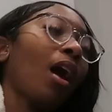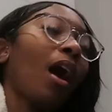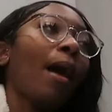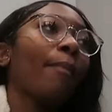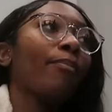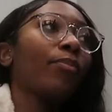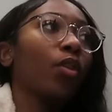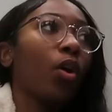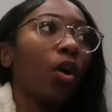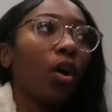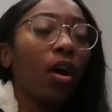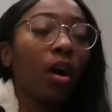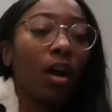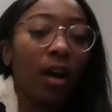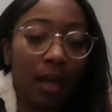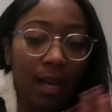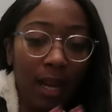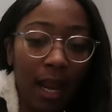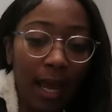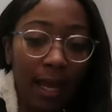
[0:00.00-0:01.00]
I'm not
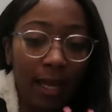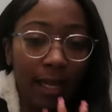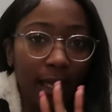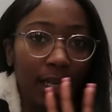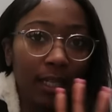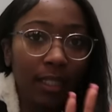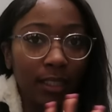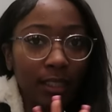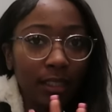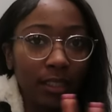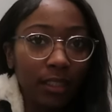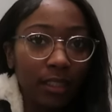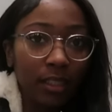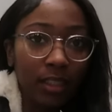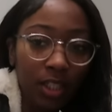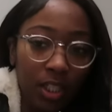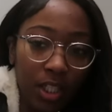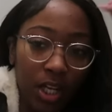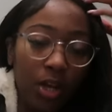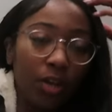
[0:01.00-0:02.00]
like,
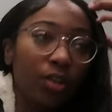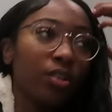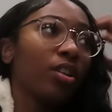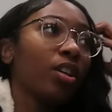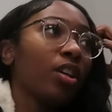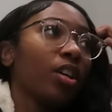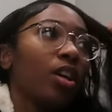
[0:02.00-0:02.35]
you know,